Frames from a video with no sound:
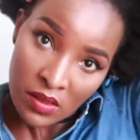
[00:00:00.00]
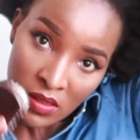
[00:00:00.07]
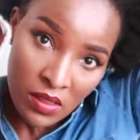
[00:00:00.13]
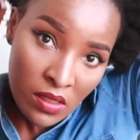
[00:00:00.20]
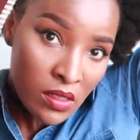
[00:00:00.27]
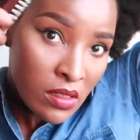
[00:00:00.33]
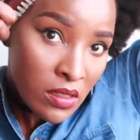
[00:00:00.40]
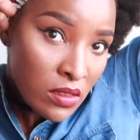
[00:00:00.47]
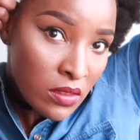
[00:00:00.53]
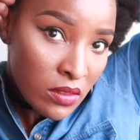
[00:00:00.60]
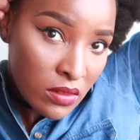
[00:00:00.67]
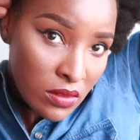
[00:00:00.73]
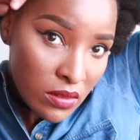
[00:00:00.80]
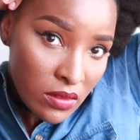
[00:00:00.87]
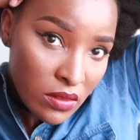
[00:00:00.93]
the hair
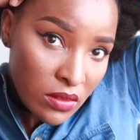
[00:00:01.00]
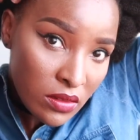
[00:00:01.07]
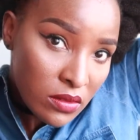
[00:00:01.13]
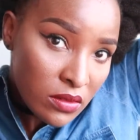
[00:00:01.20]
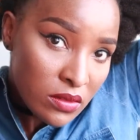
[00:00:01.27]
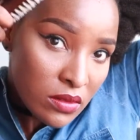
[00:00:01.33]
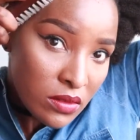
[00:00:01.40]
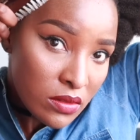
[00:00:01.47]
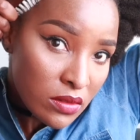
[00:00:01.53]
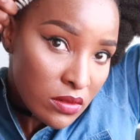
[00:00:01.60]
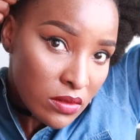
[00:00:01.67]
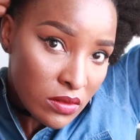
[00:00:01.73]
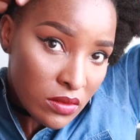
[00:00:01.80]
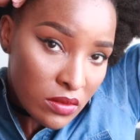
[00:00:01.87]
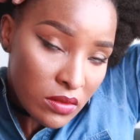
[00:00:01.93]
around the perimeters
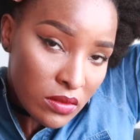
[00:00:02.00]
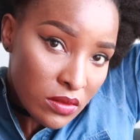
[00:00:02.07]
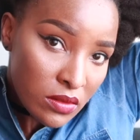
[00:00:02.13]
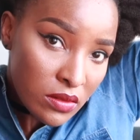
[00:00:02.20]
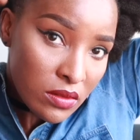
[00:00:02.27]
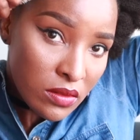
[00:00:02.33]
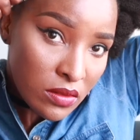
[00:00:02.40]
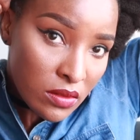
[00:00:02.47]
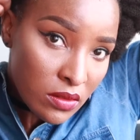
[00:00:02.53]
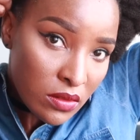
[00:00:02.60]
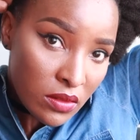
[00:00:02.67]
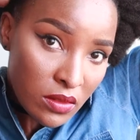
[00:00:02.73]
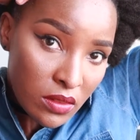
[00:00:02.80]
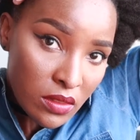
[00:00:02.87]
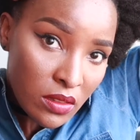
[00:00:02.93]
of my
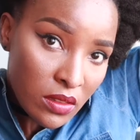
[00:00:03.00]
forehead,